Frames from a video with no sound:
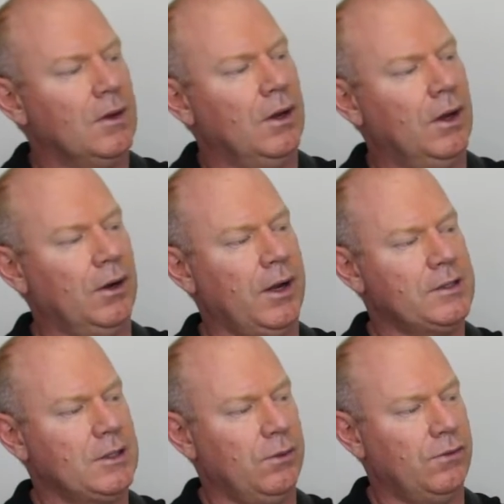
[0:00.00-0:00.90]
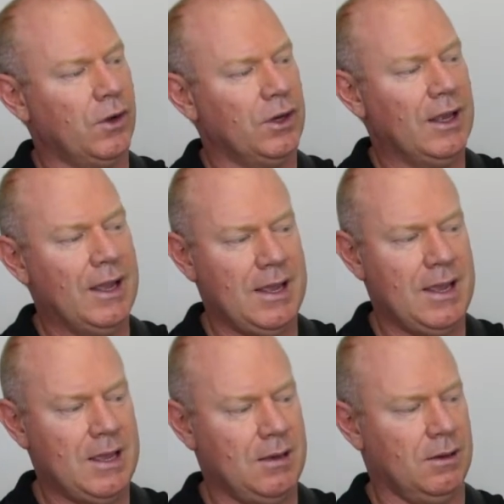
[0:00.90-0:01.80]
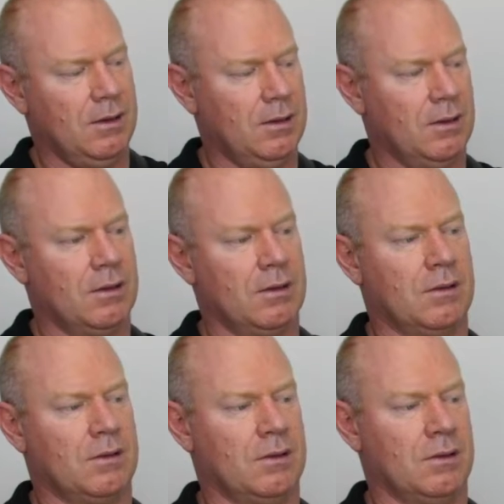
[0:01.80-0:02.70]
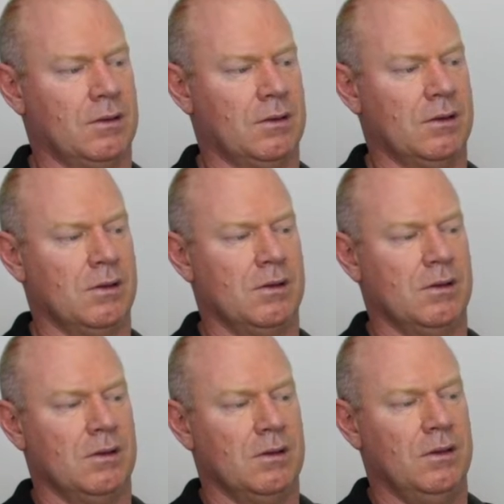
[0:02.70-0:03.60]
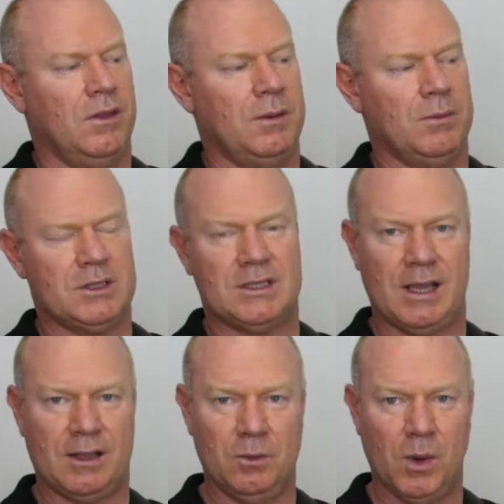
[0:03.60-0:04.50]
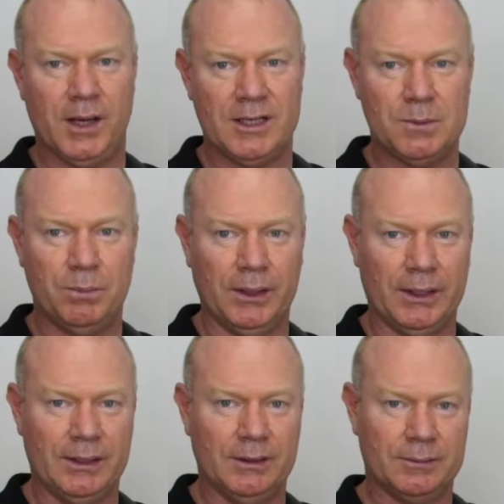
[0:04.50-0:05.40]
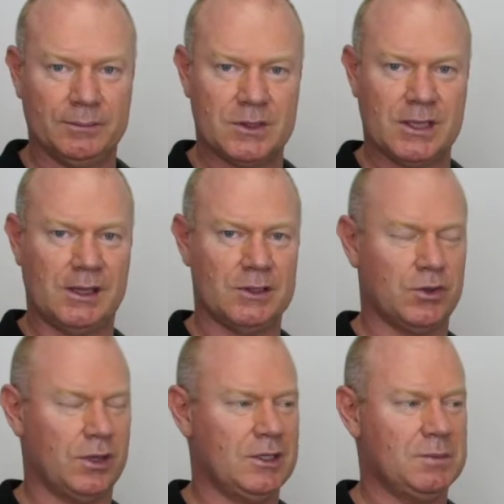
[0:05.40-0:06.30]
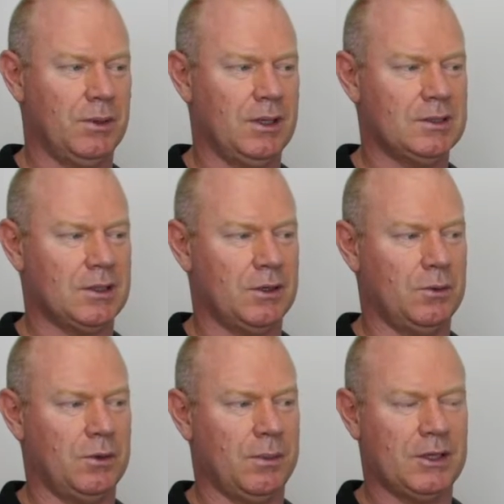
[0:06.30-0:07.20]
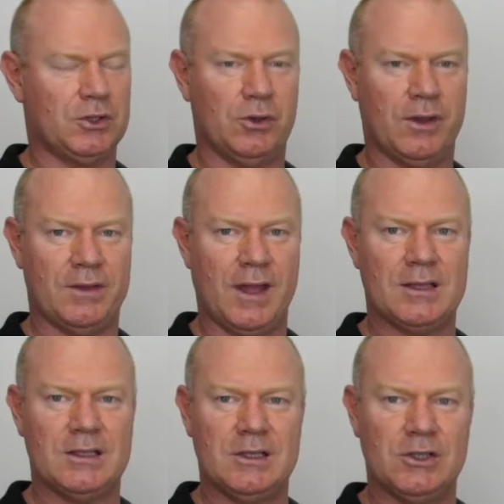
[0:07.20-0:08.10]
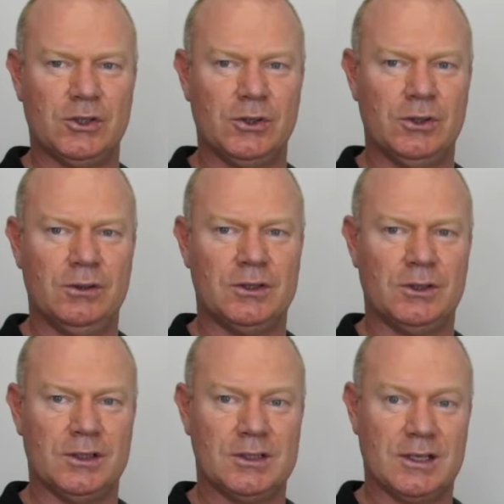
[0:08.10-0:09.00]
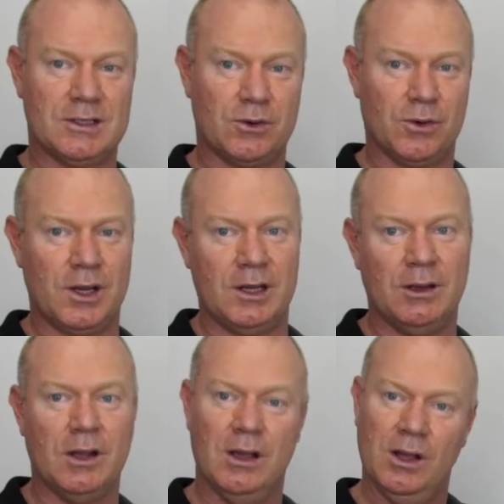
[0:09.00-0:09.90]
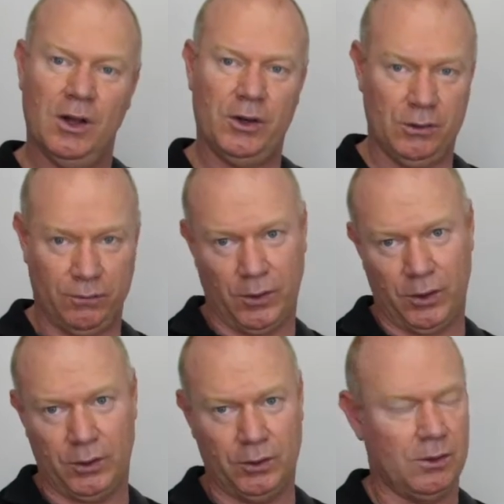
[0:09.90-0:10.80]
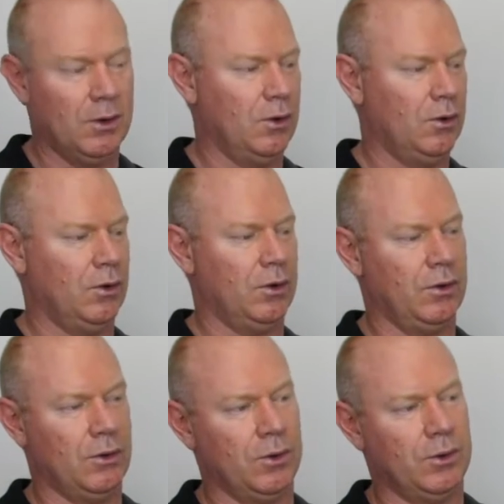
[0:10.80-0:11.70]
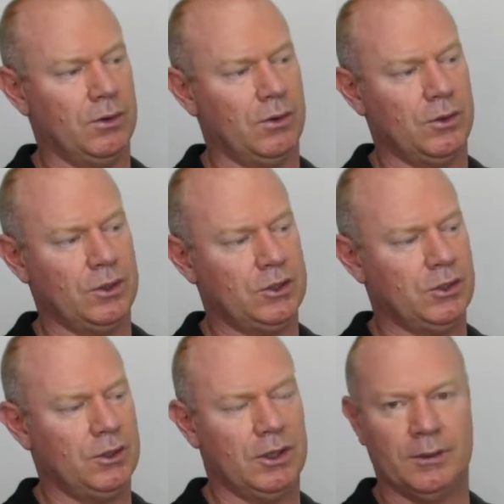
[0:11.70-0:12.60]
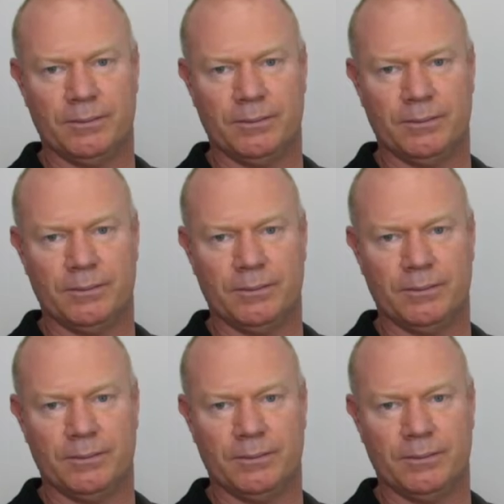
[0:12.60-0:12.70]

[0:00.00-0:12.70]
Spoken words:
Alright, so we've got E, then my second one is B, second string is B, so you want to make sure that that's in tune until it says green on your phone or your tuner.